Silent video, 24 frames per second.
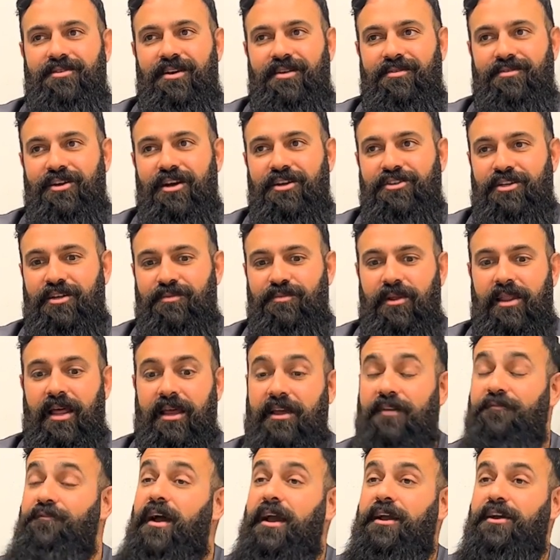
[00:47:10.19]
t- touch it. But
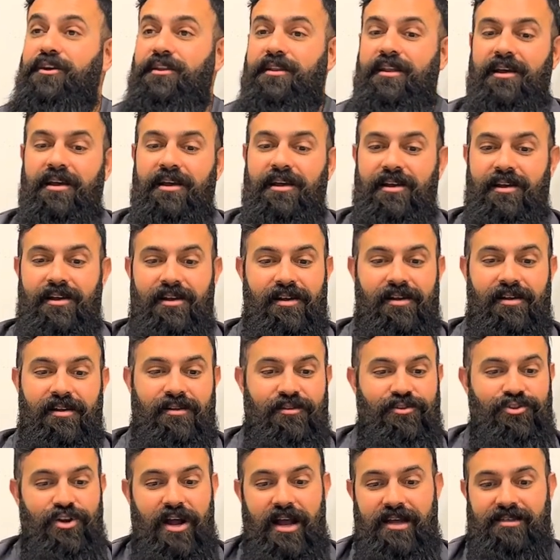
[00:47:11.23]
like, if I could
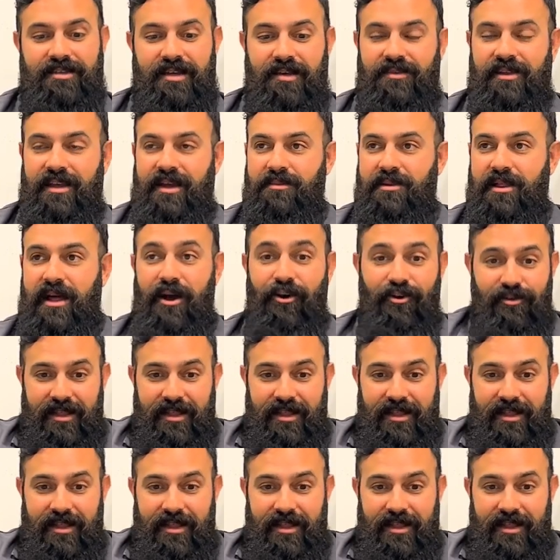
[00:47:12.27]
try something and be like,